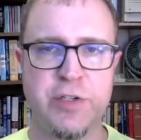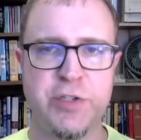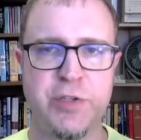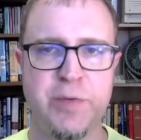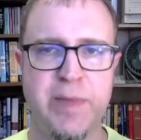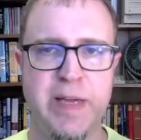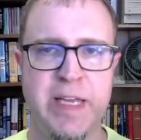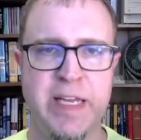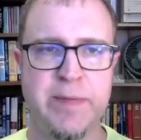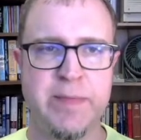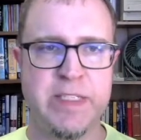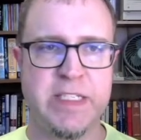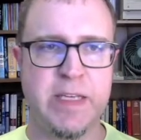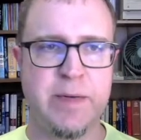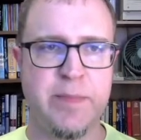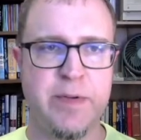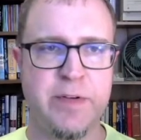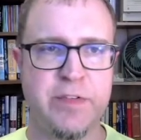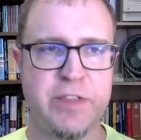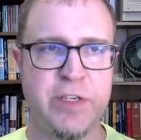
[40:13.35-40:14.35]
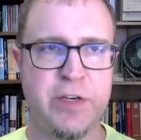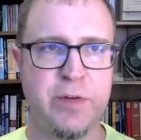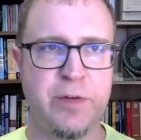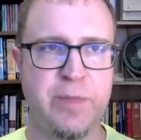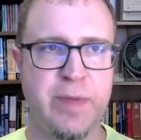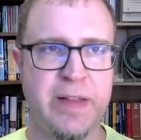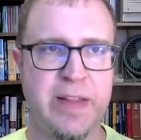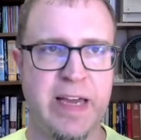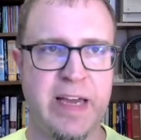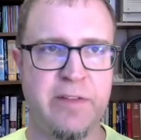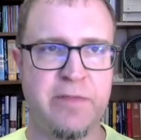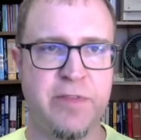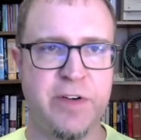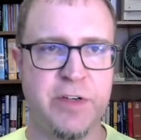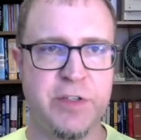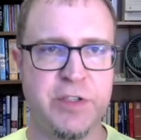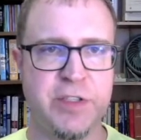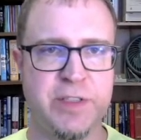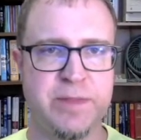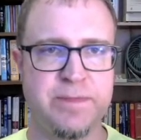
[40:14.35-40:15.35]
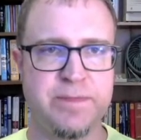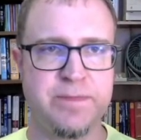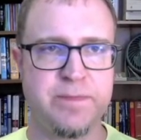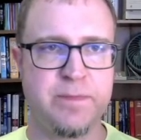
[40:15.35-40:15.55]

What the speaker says: or medium is going to be returned by that function.